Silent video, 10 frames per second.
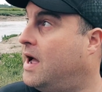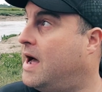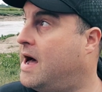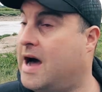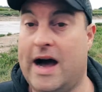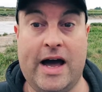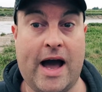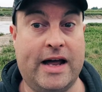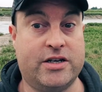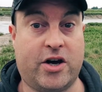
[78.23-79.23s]

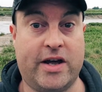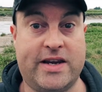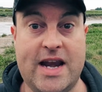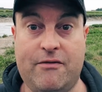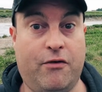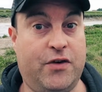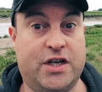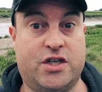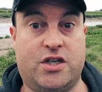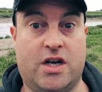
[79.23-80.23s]
And I had never
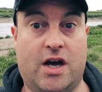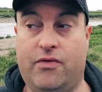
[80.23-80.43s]
fished